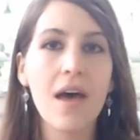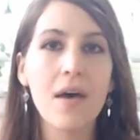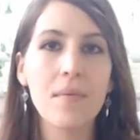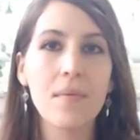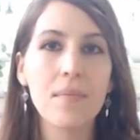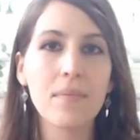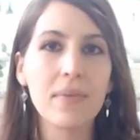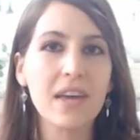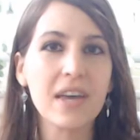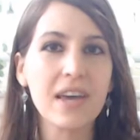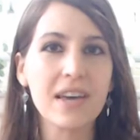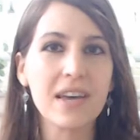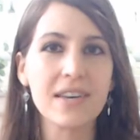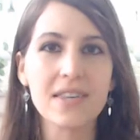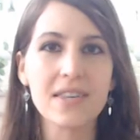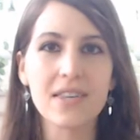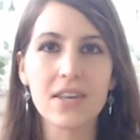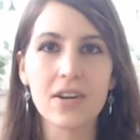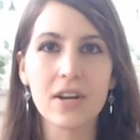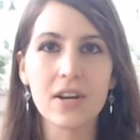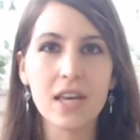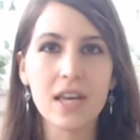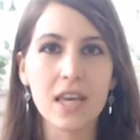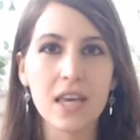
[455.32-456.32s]
Because
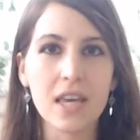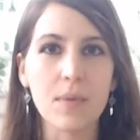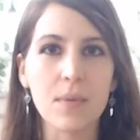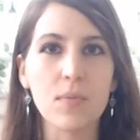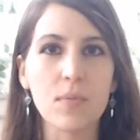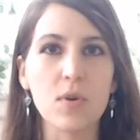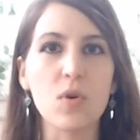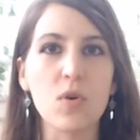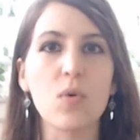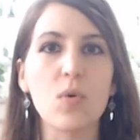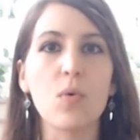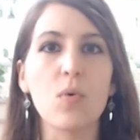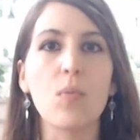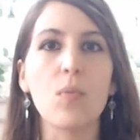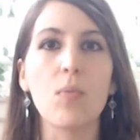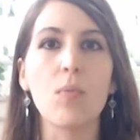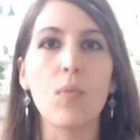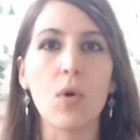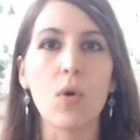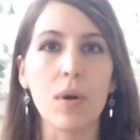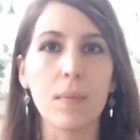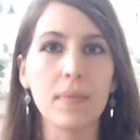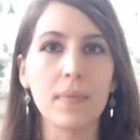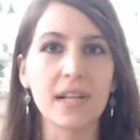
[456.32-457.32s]
they're to keep you
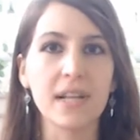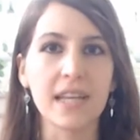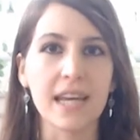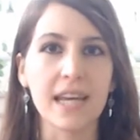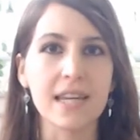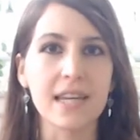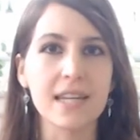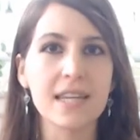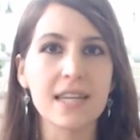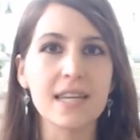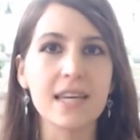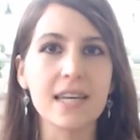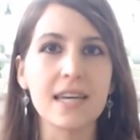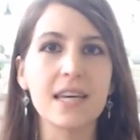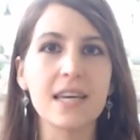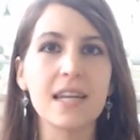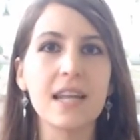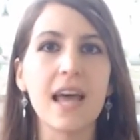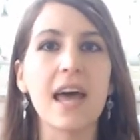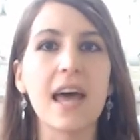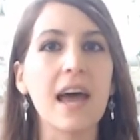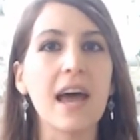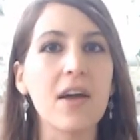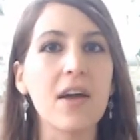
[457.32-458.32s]
more planted,
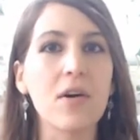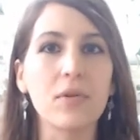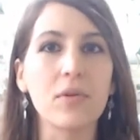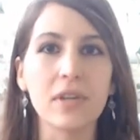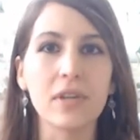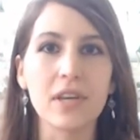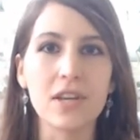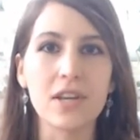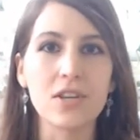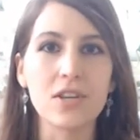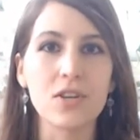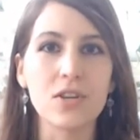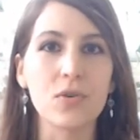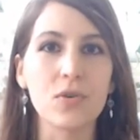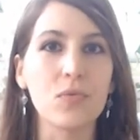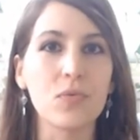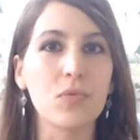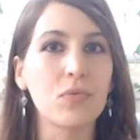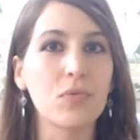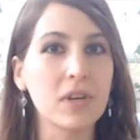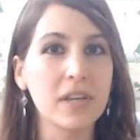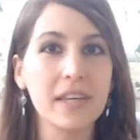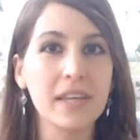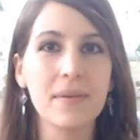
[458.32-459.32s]
and I only do
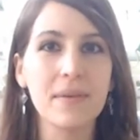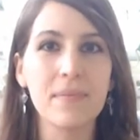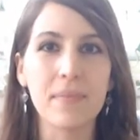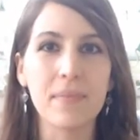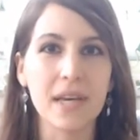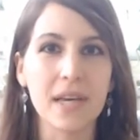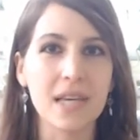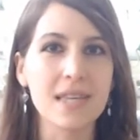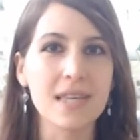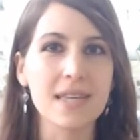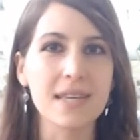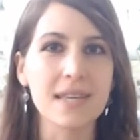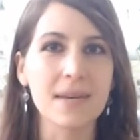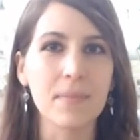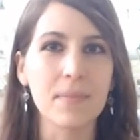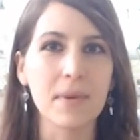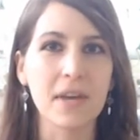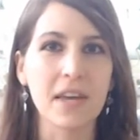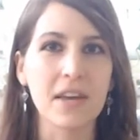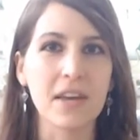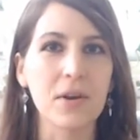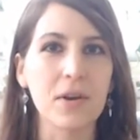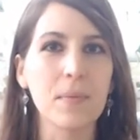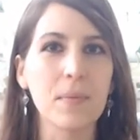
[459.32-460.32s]
really basic
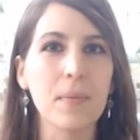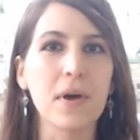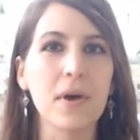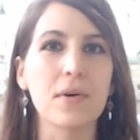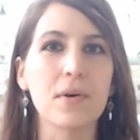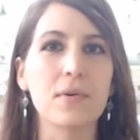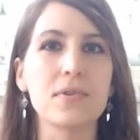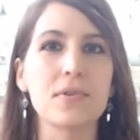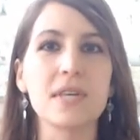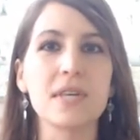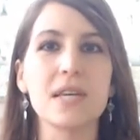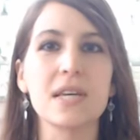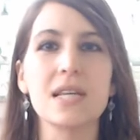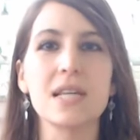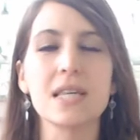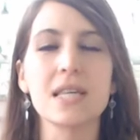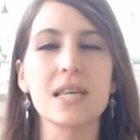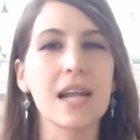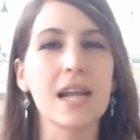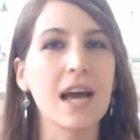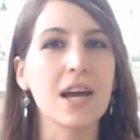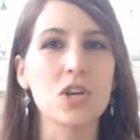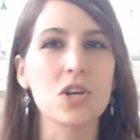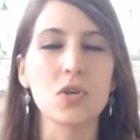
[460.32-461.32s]
beginner poses, it
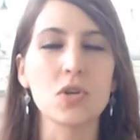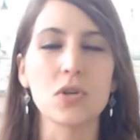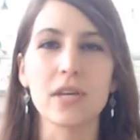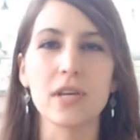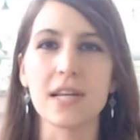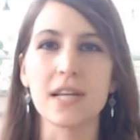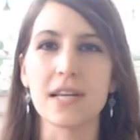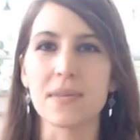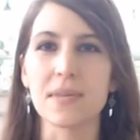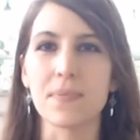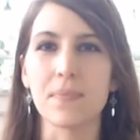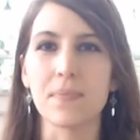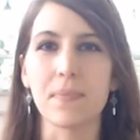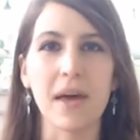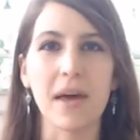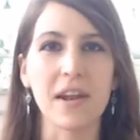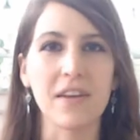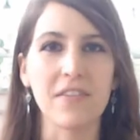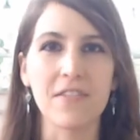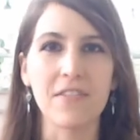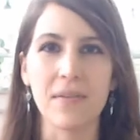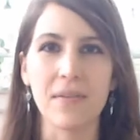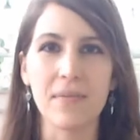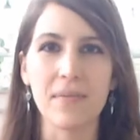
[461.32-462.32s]
actually doesn't
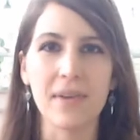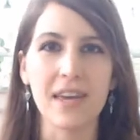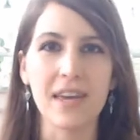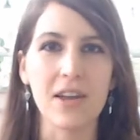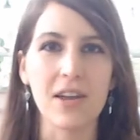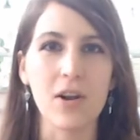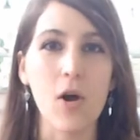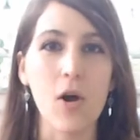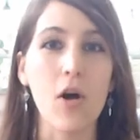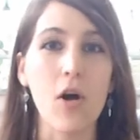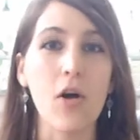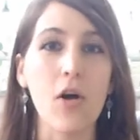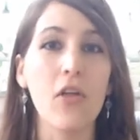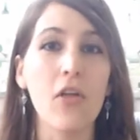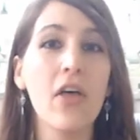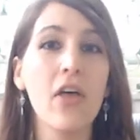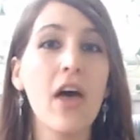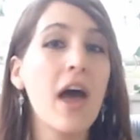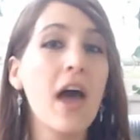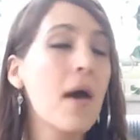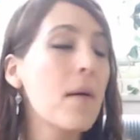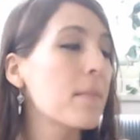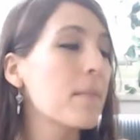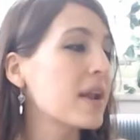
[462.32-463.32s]
benefit me at all,
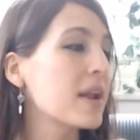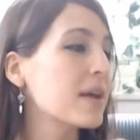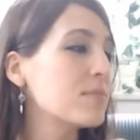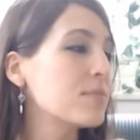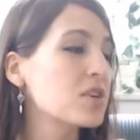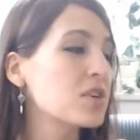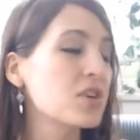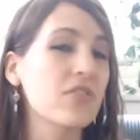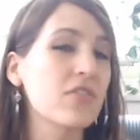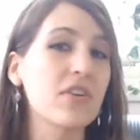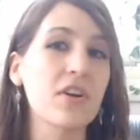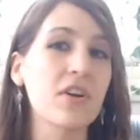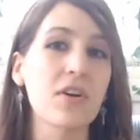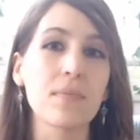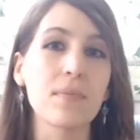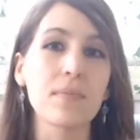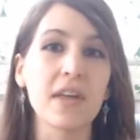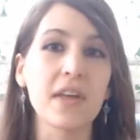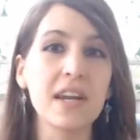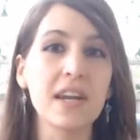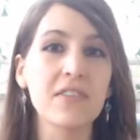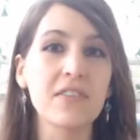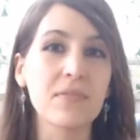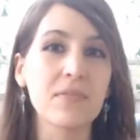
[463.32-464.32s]
but I'm sure there are
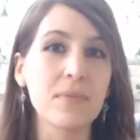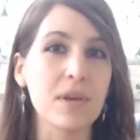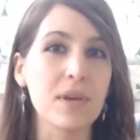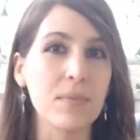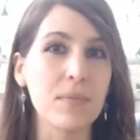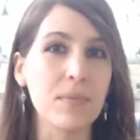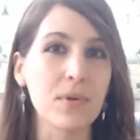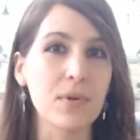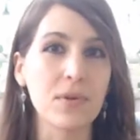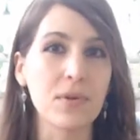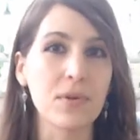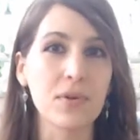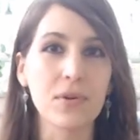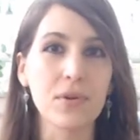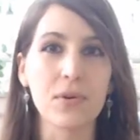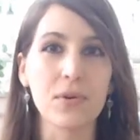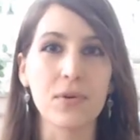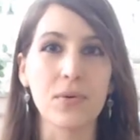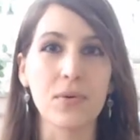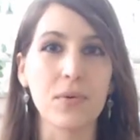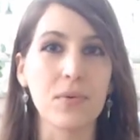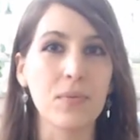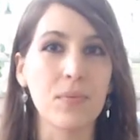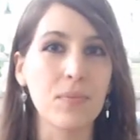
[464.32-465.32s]
plenty of people
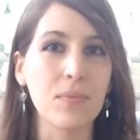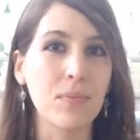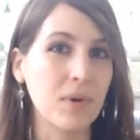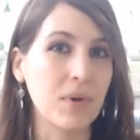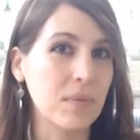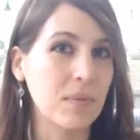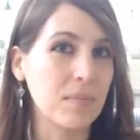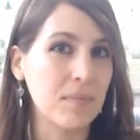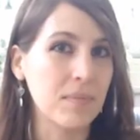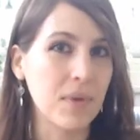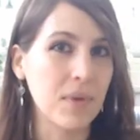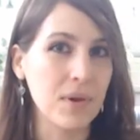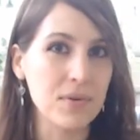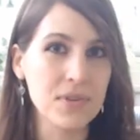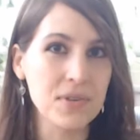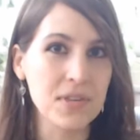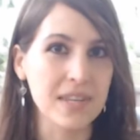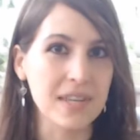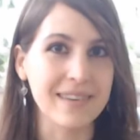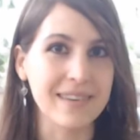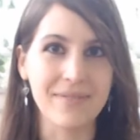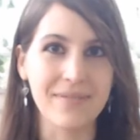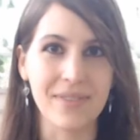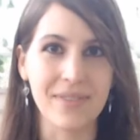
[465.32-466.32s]
who would
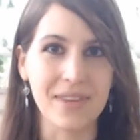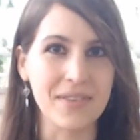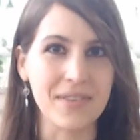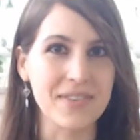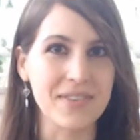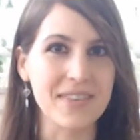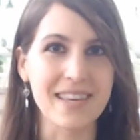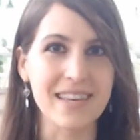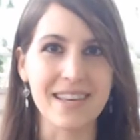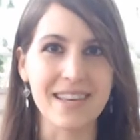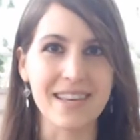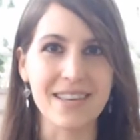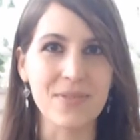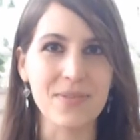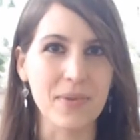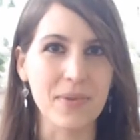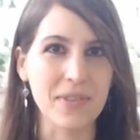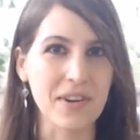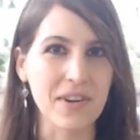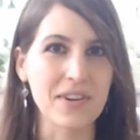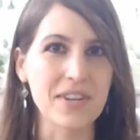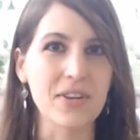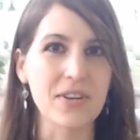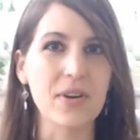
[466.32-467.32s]
mostly use these when
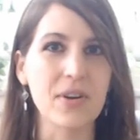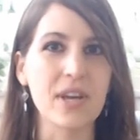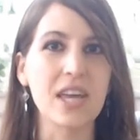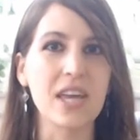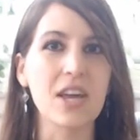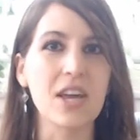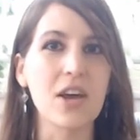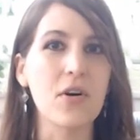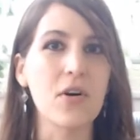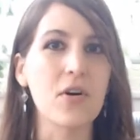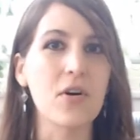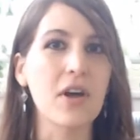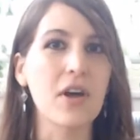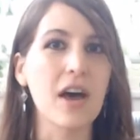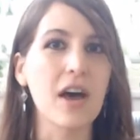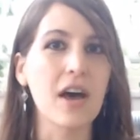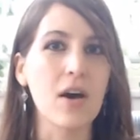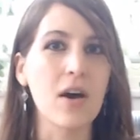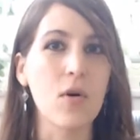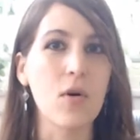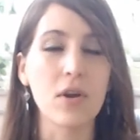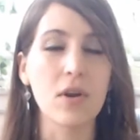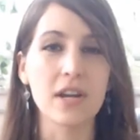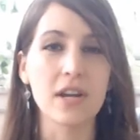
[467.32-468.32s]
they're doing
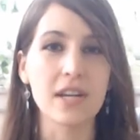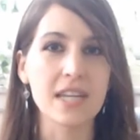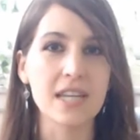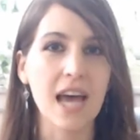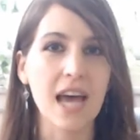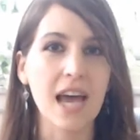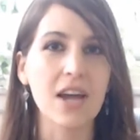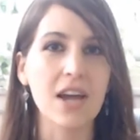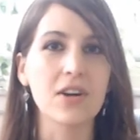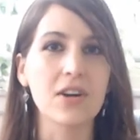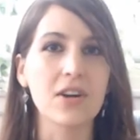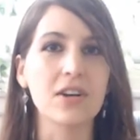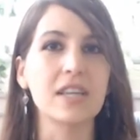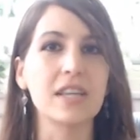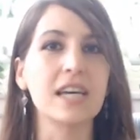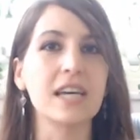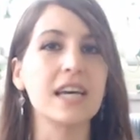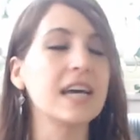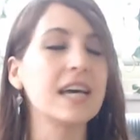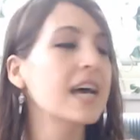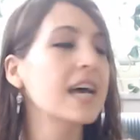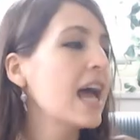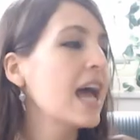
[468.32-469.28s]
yoga or entirely.